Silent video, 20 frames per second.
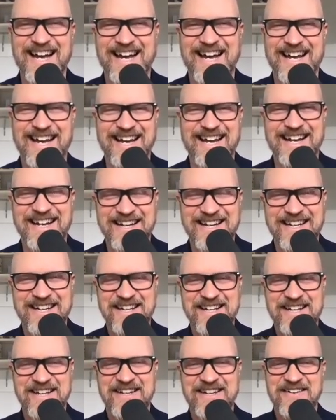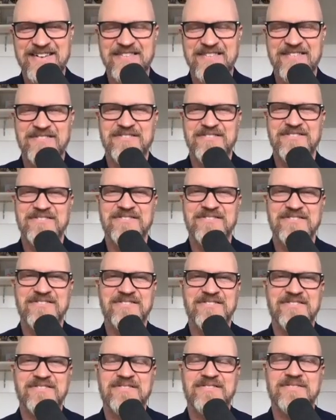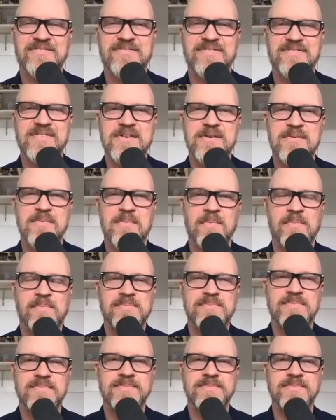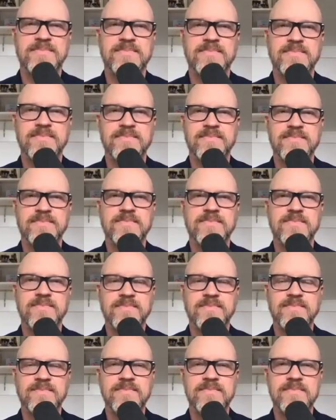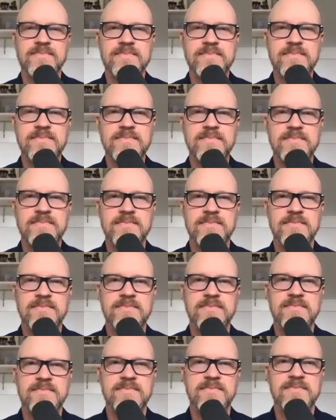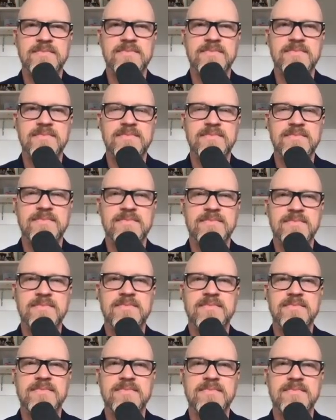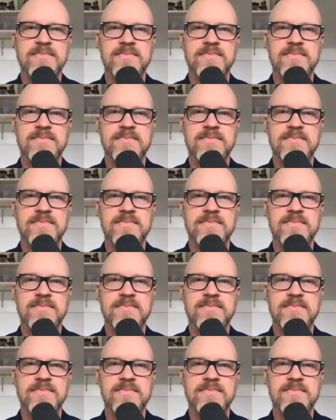[no speech]